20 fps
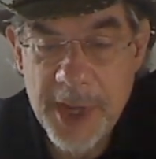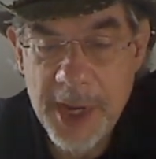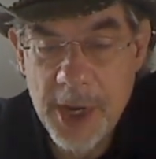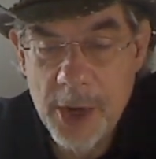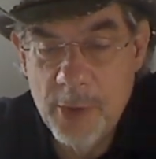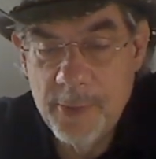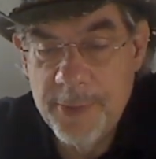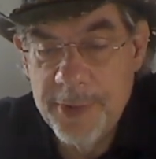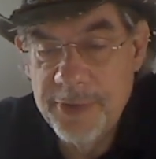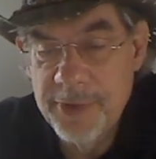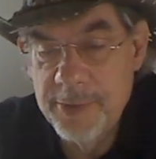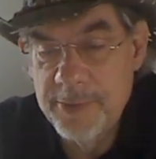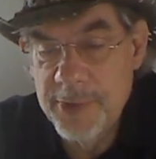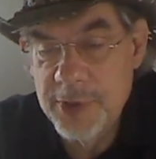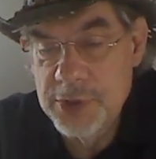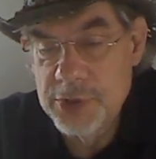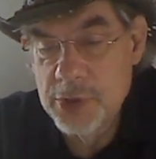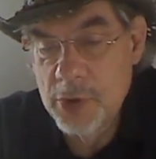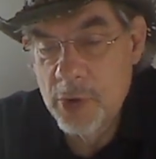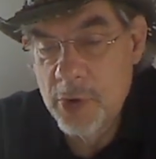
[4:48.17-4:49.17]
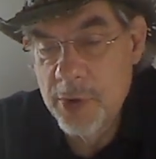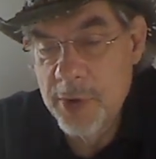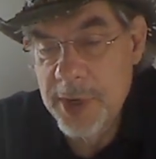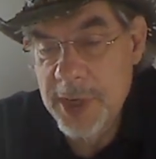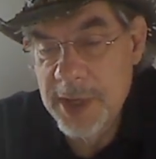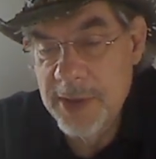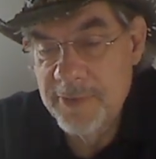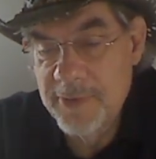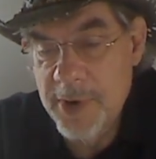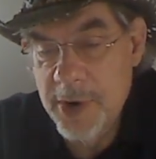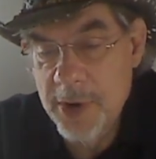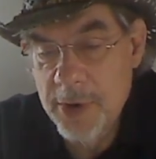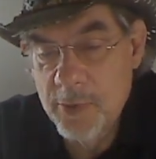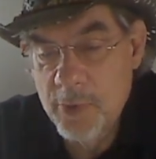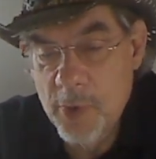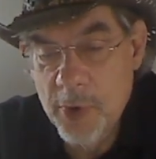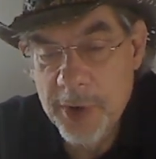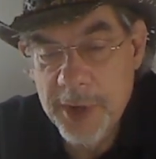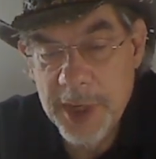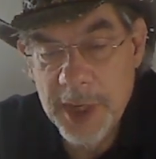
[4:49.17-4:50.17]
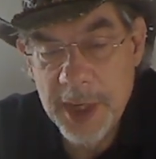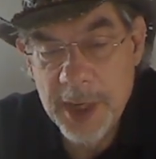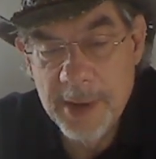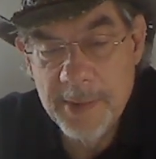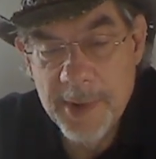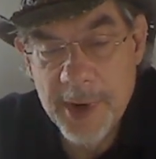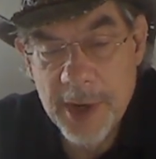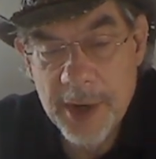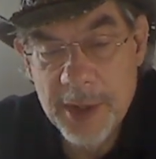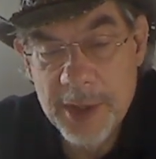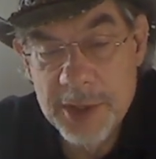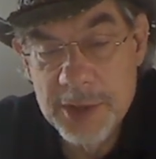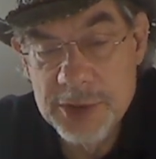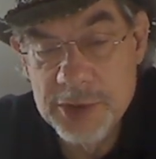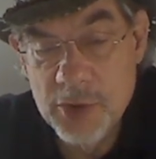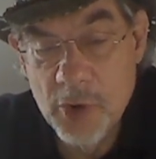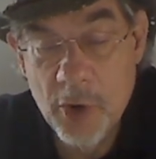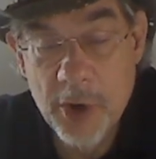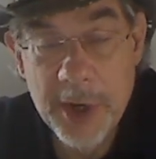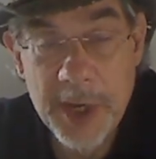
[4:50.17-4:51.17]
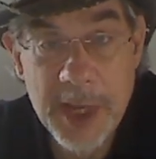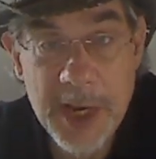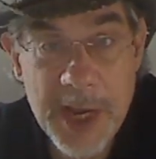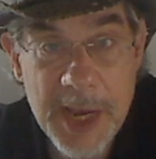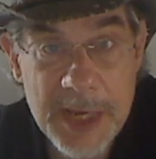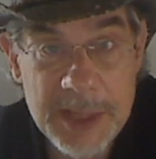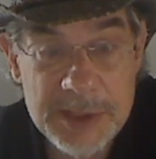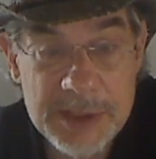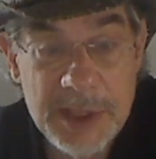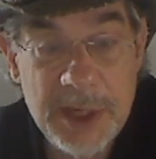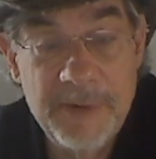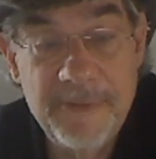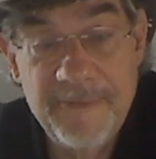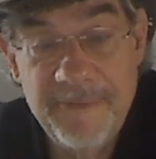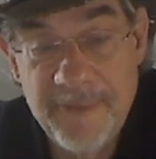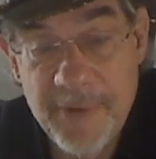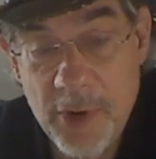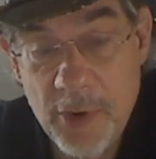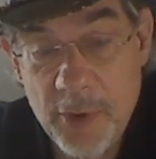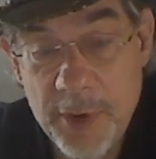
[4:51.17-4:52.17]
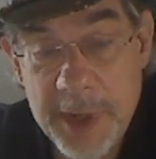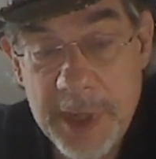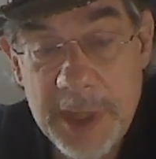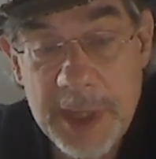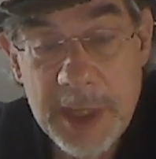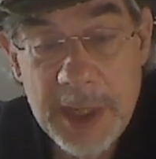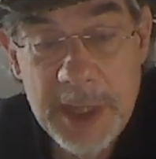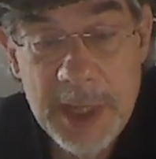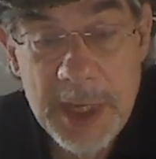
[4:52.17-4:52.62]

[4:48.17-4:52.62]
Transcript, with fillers: help of the majority of hardworking Americans organizing, voting,